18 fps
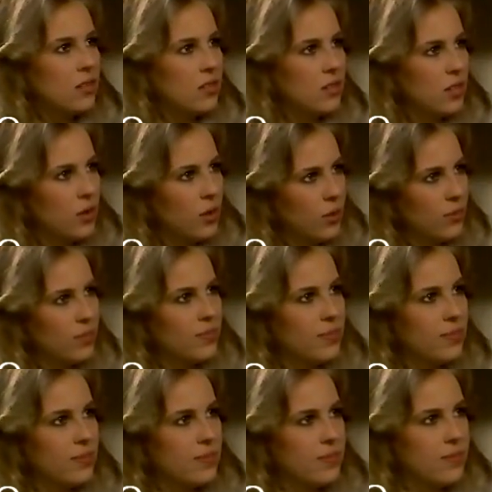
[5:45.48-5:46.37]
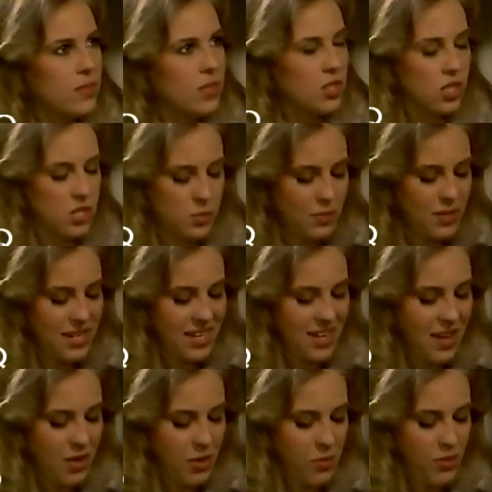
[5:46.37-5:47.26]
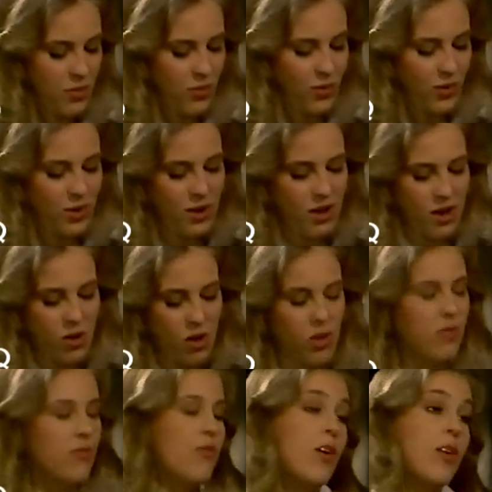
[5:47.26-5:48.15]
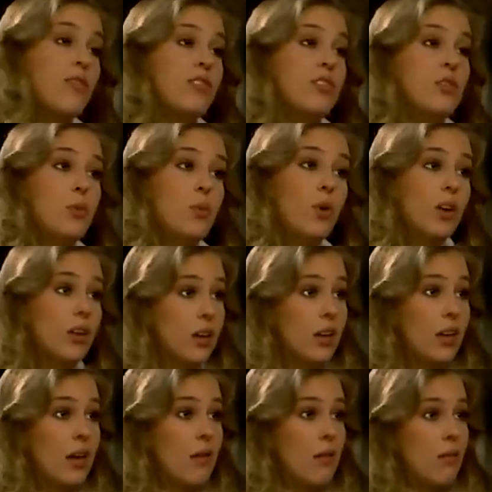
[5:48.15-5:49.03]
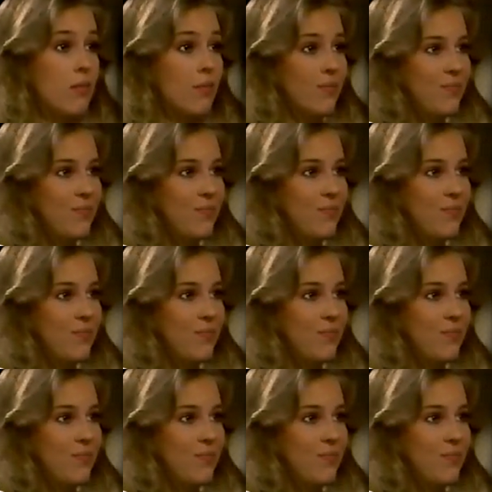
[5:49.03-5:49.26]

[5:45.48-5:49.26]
you know, to just be together before you got all involved in your work again.